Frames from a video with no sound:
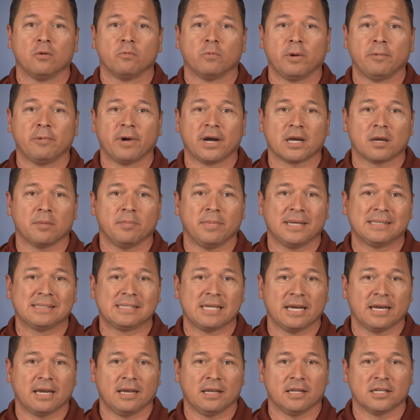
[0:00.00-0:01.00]
We recommend
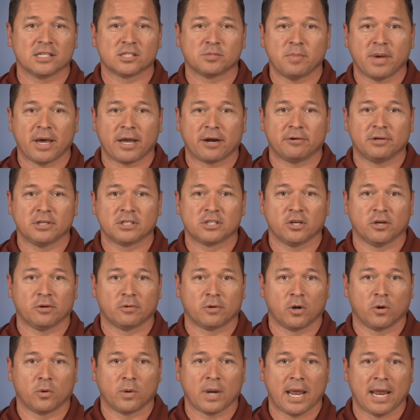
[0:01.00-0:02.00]
taking this matter into
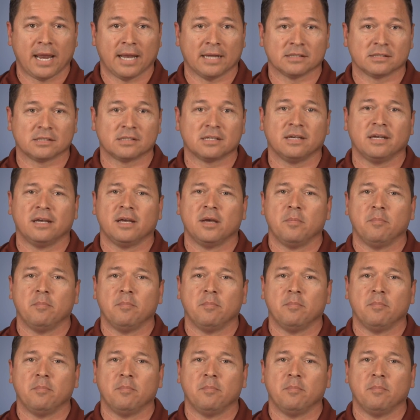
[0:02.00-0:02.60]
your own hands.